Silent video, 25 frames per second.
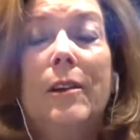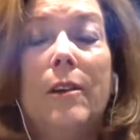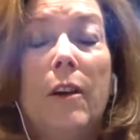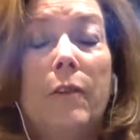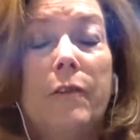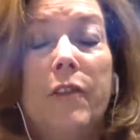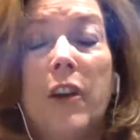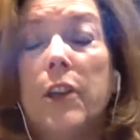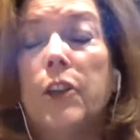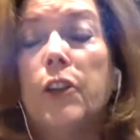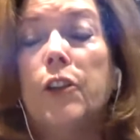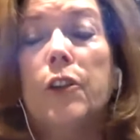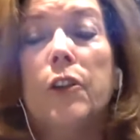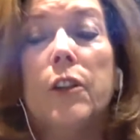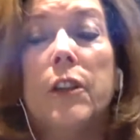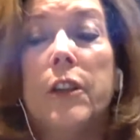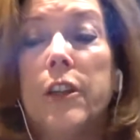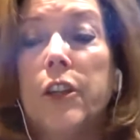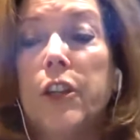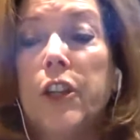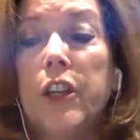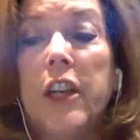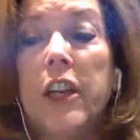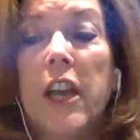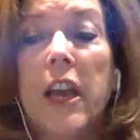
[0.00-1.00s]
Eventually,
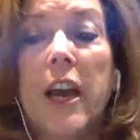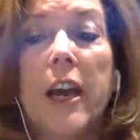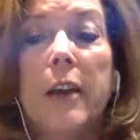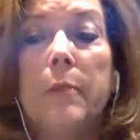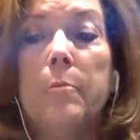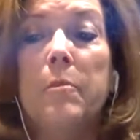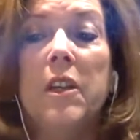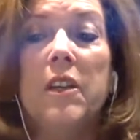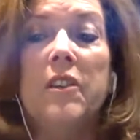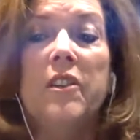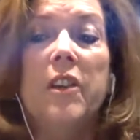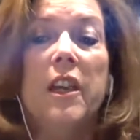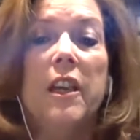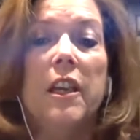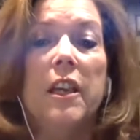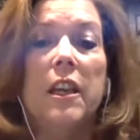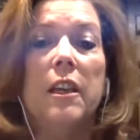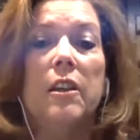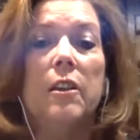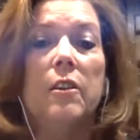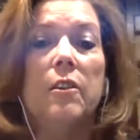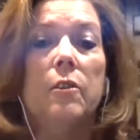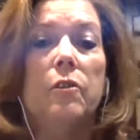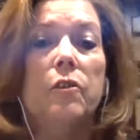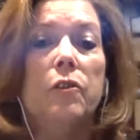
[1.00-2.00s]
she had me
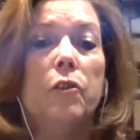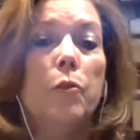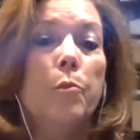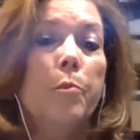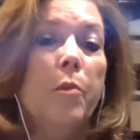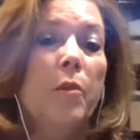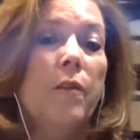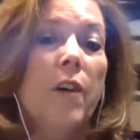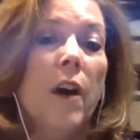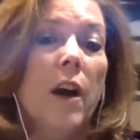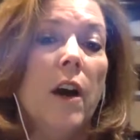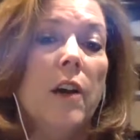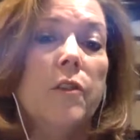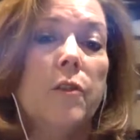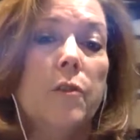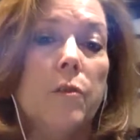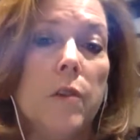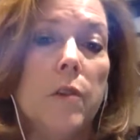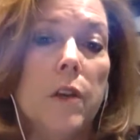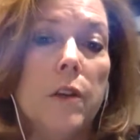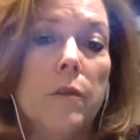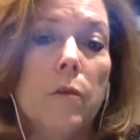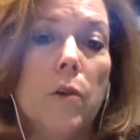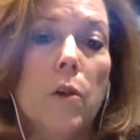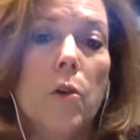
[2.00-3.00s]
taking
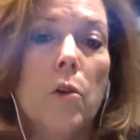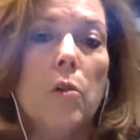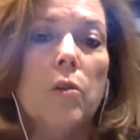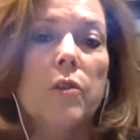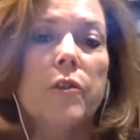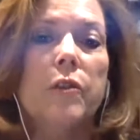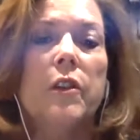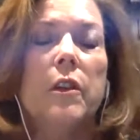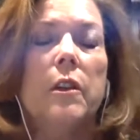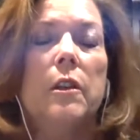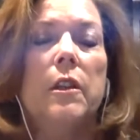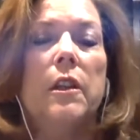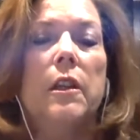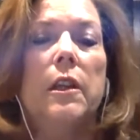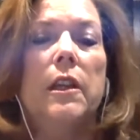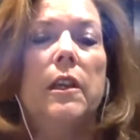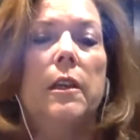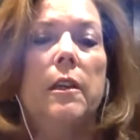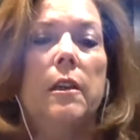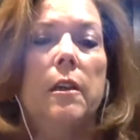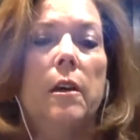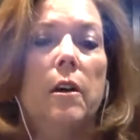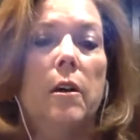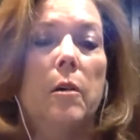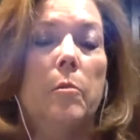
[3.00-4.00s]
supervisory roles in the
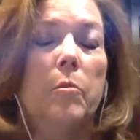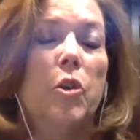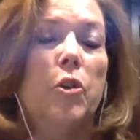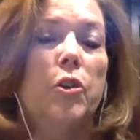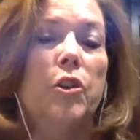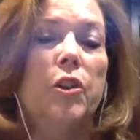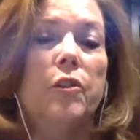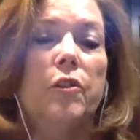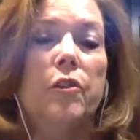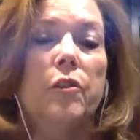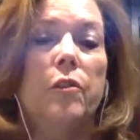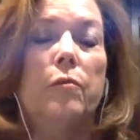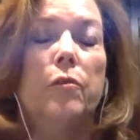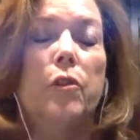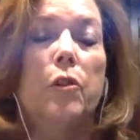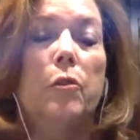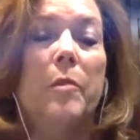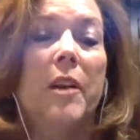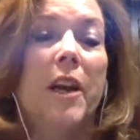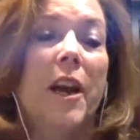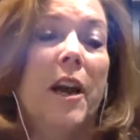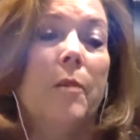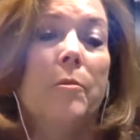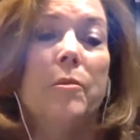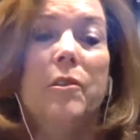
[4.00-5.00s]
emergency room, and
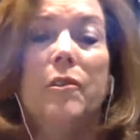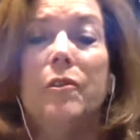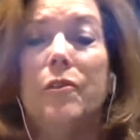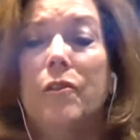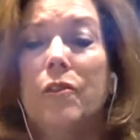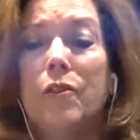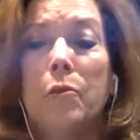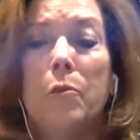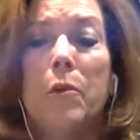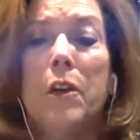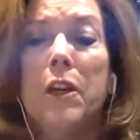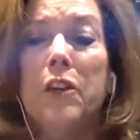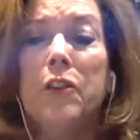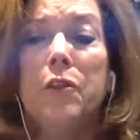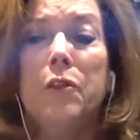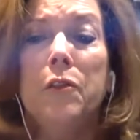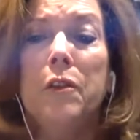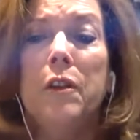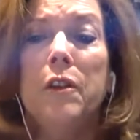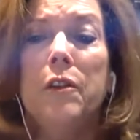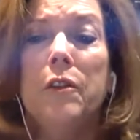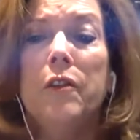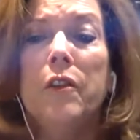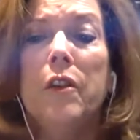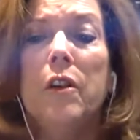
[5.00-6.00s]
I was 22
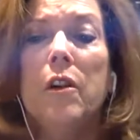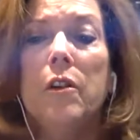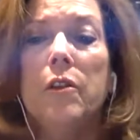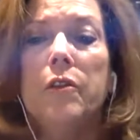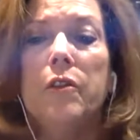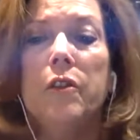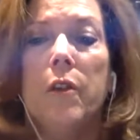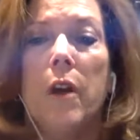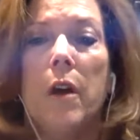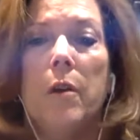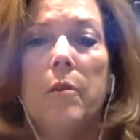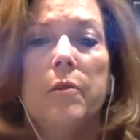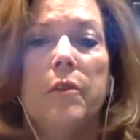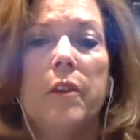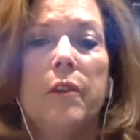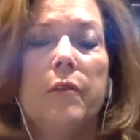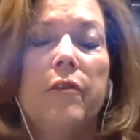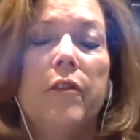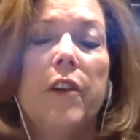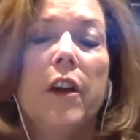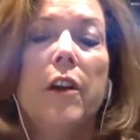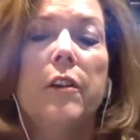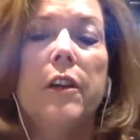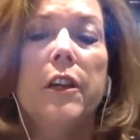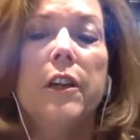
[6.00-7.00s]
years old. So I was a
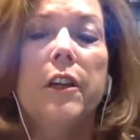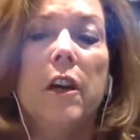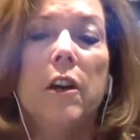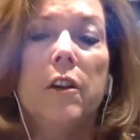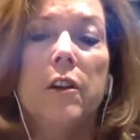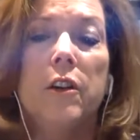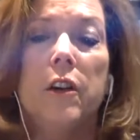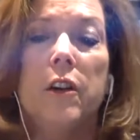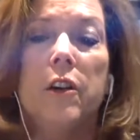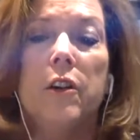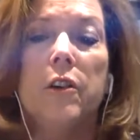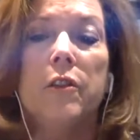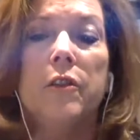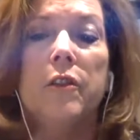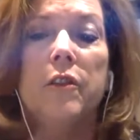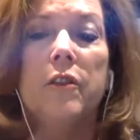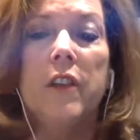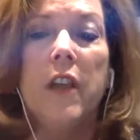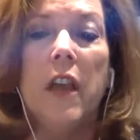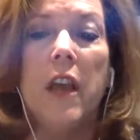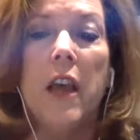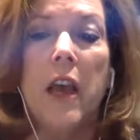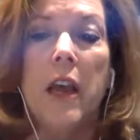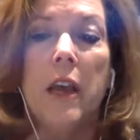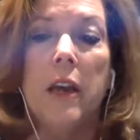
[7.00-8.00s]
very young nurse,
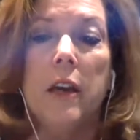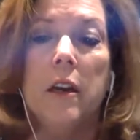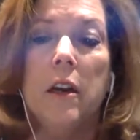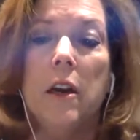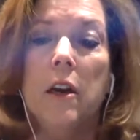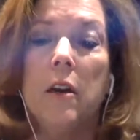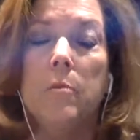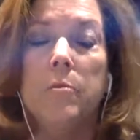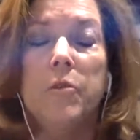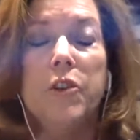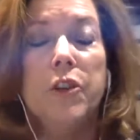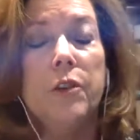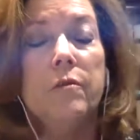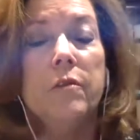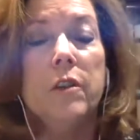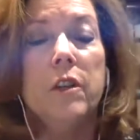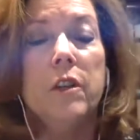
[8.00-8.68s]
and she really